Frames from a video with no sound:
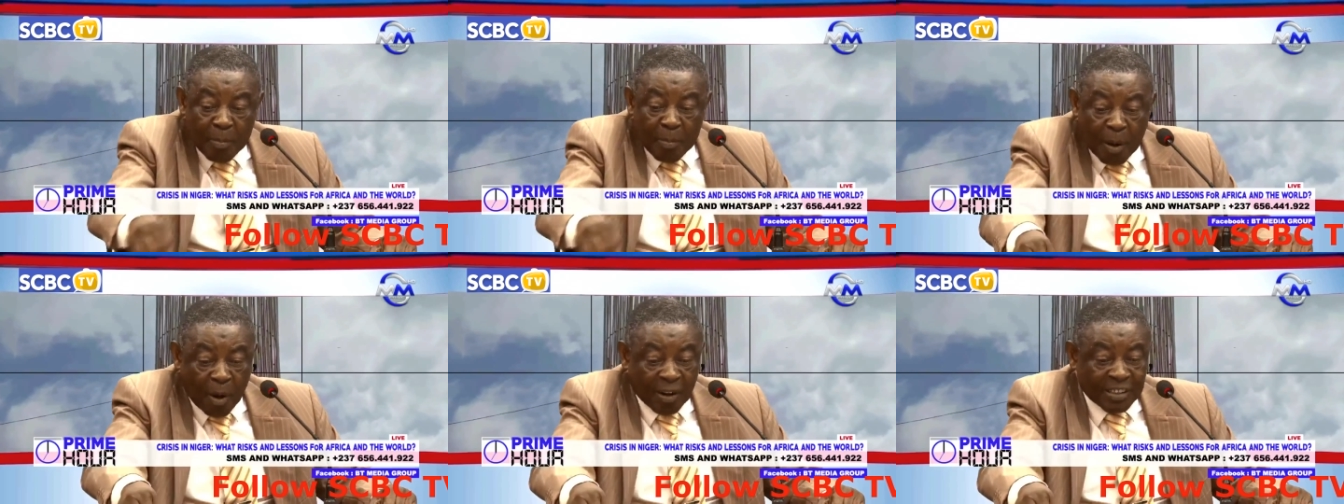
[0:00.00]

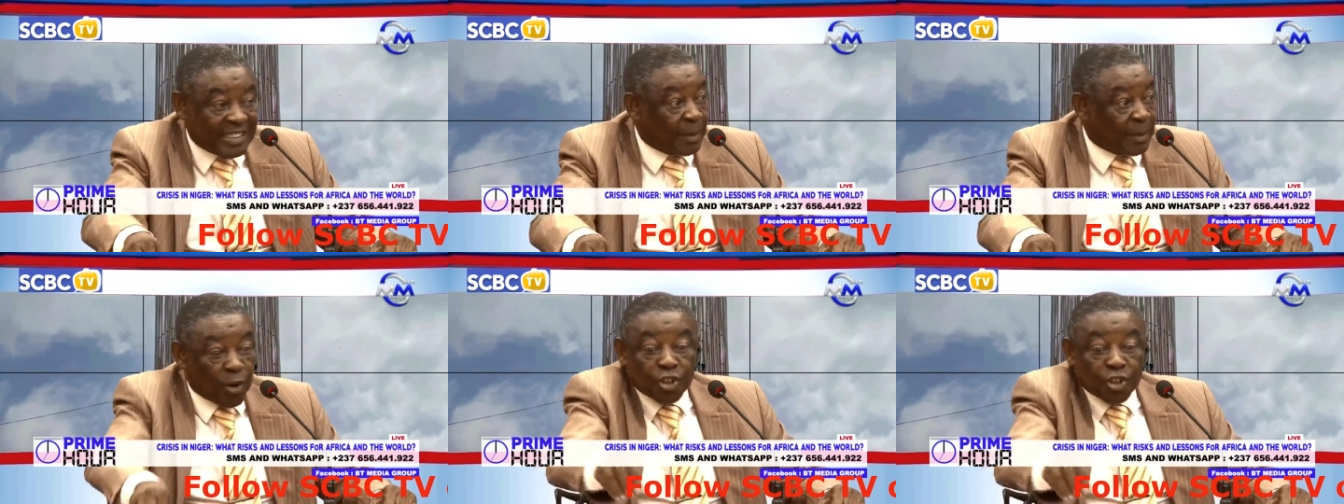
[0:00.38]
on the
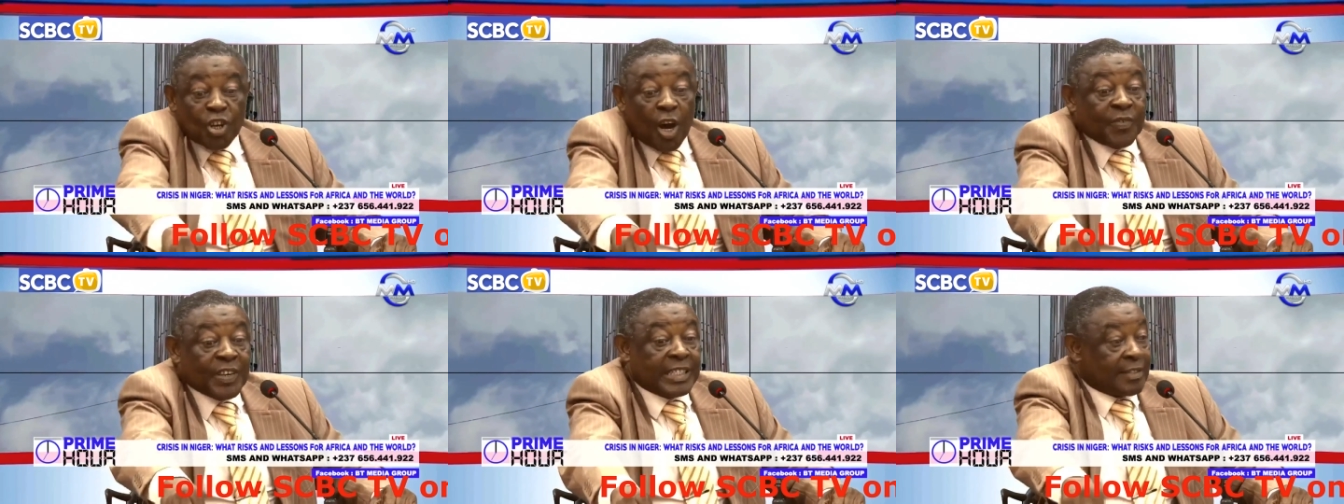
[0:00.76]
table.
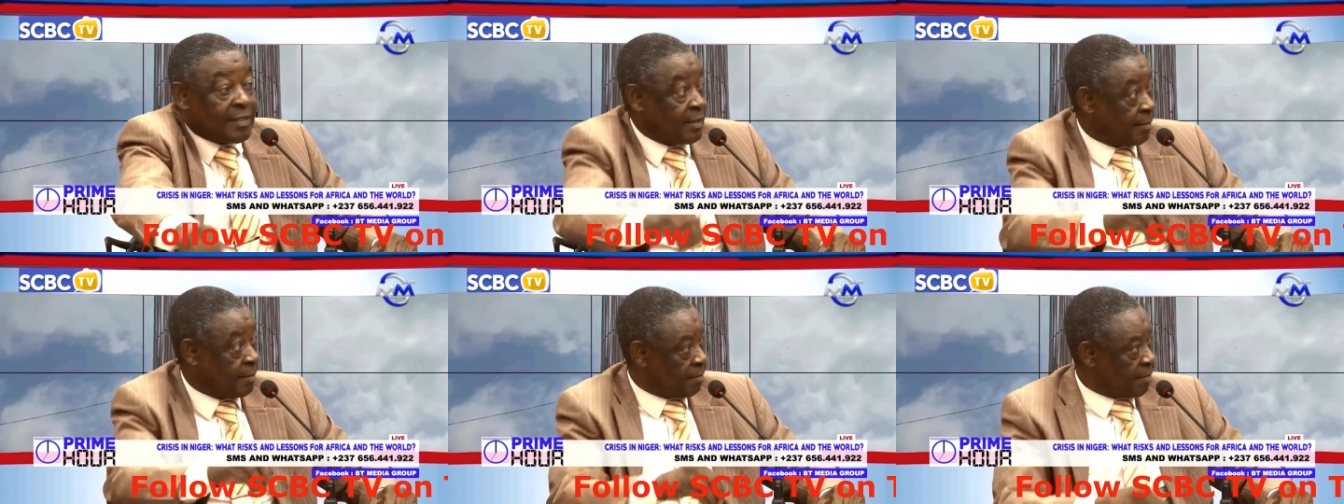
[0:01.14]
Solve
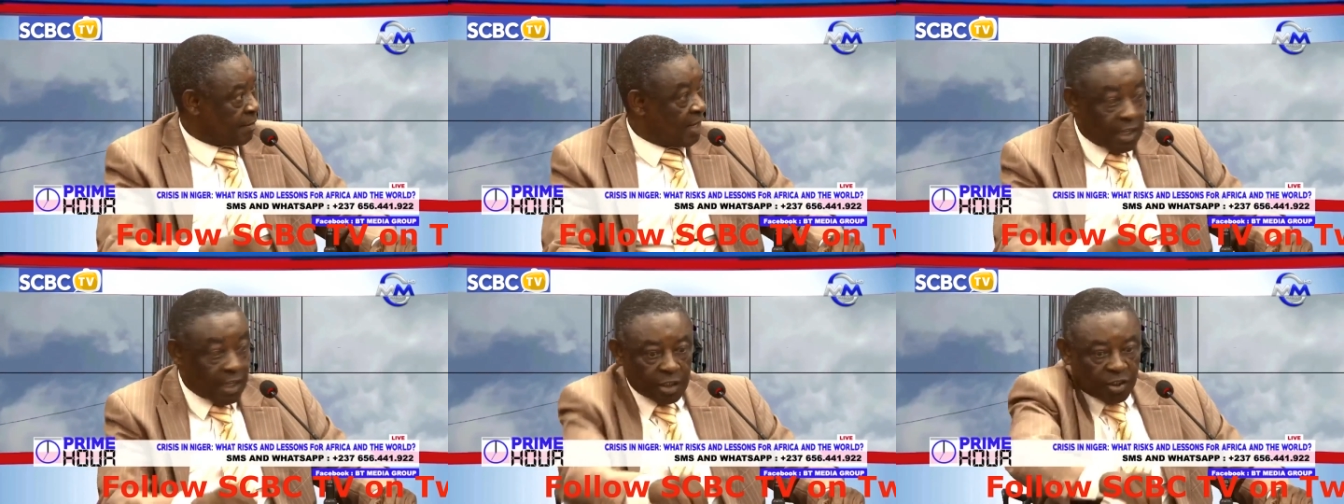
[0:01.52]
it.
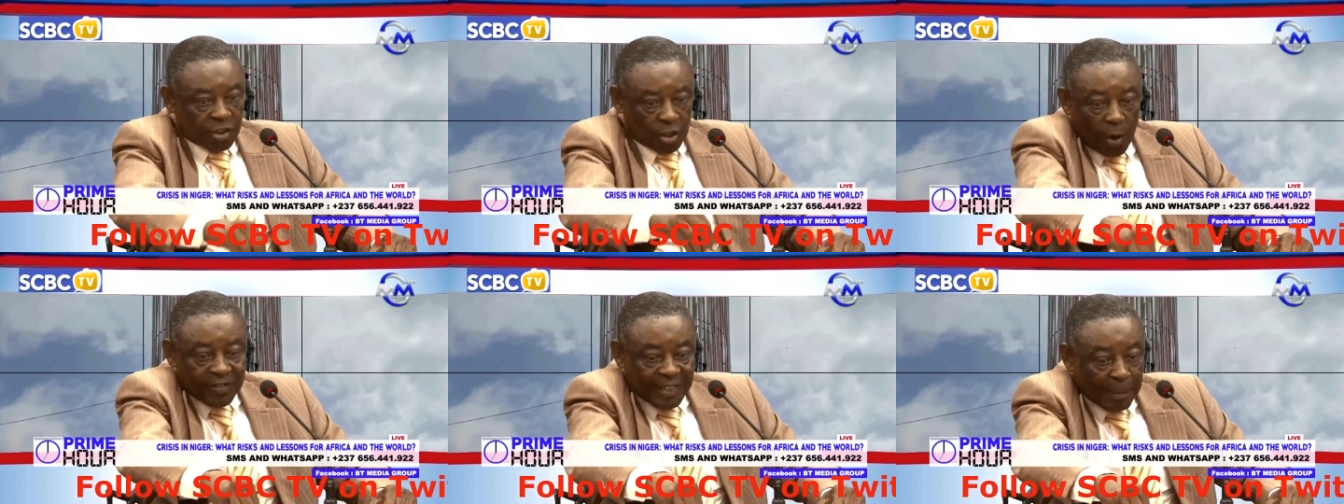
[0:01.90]

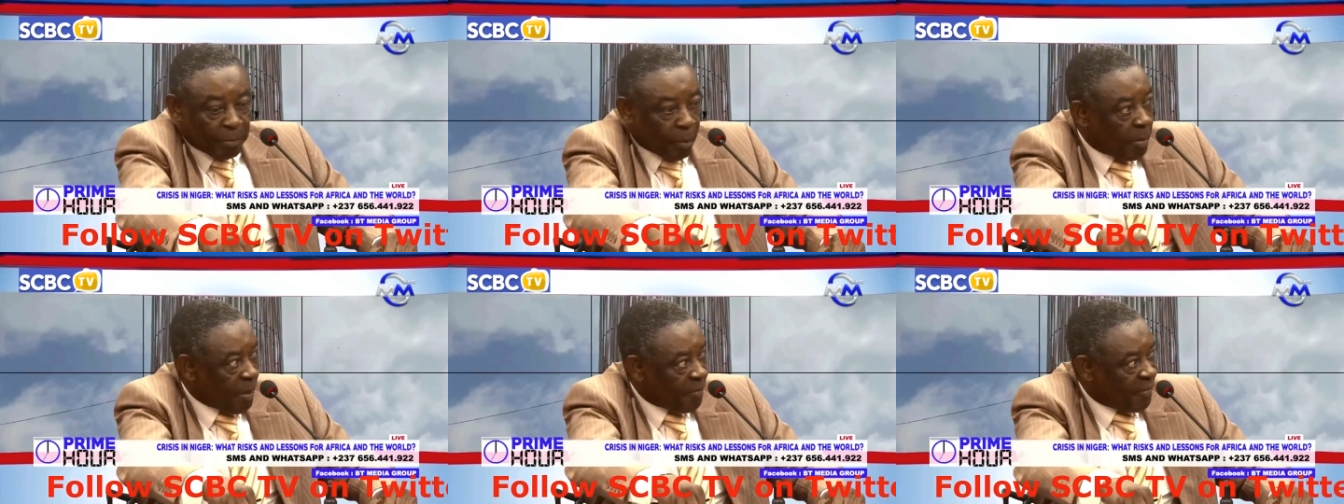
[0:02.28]
Solve that
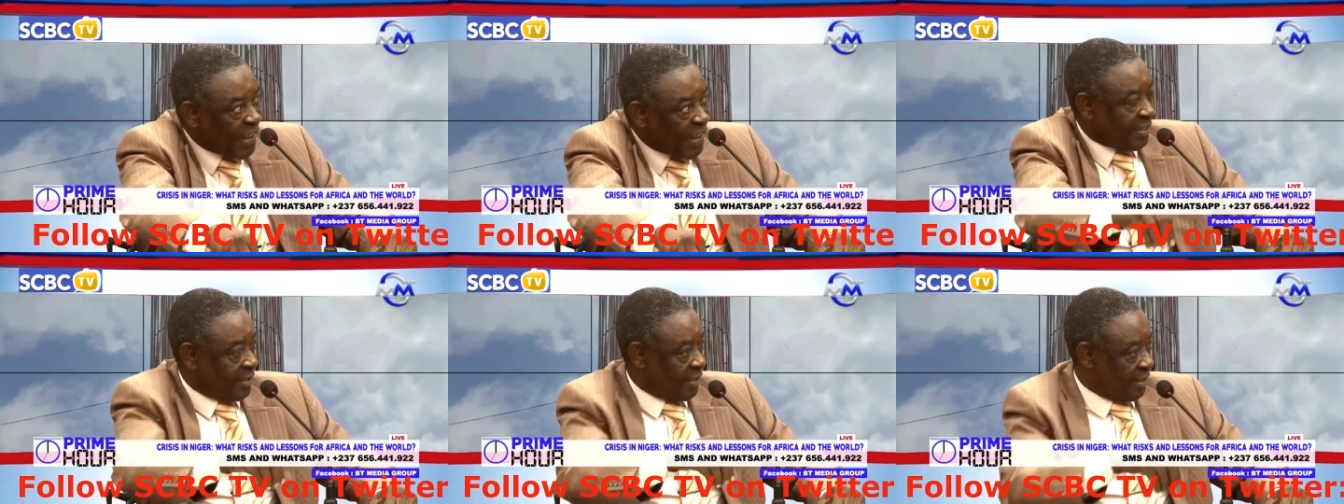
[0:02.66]
problem
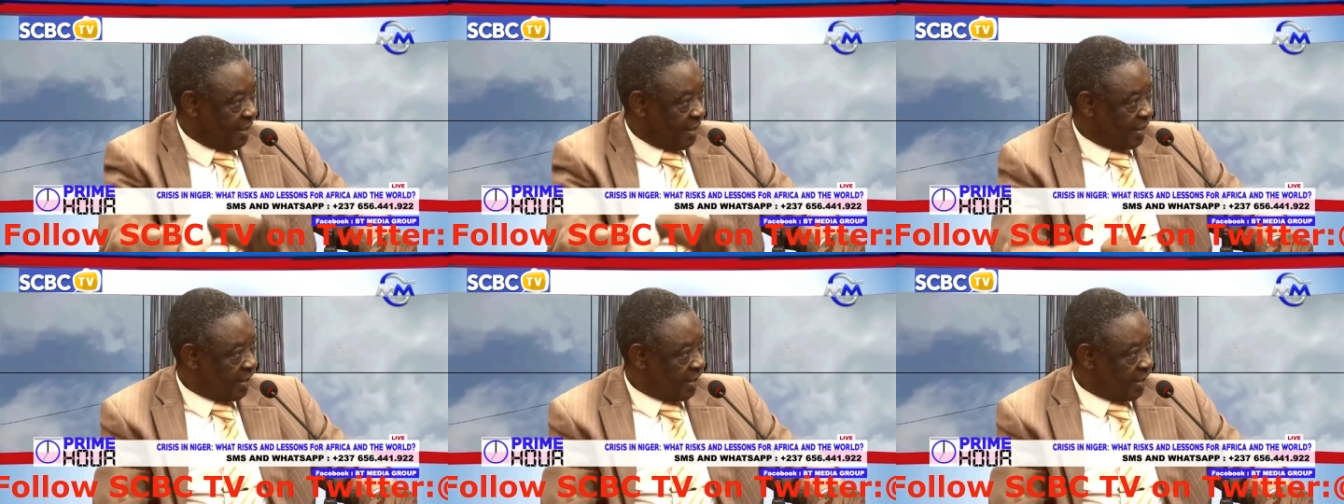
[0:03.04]
first.